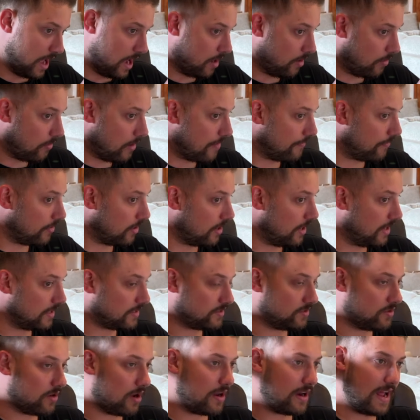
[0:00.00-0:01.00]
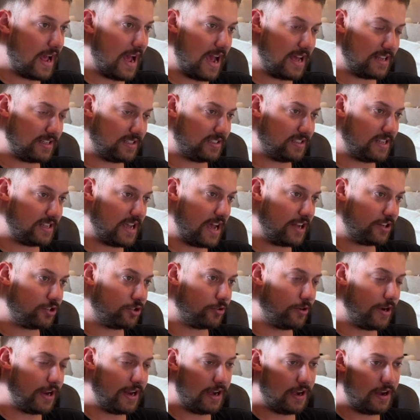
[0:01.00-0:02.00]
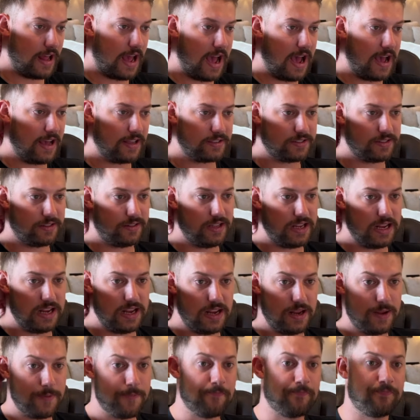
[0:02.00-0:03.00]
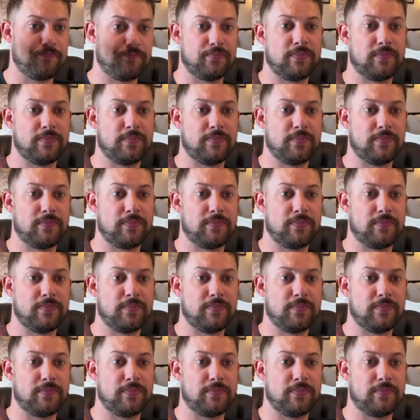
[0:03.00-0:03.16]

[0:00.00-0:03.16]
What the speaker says: However, it's not as saturated as the